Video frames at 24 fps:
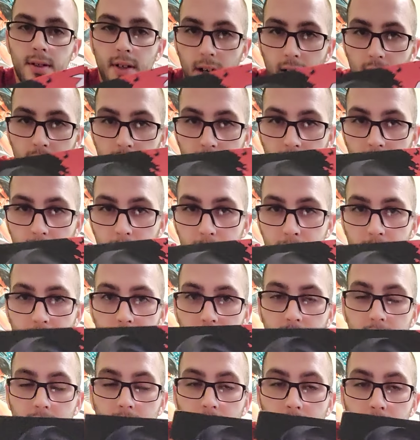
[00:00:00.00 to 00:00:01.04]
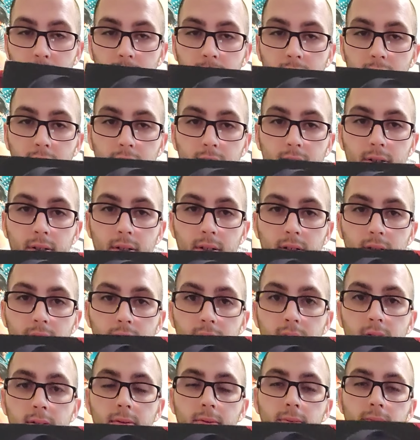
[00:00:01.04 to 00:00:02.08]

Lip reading: Another pair of gaming headsets.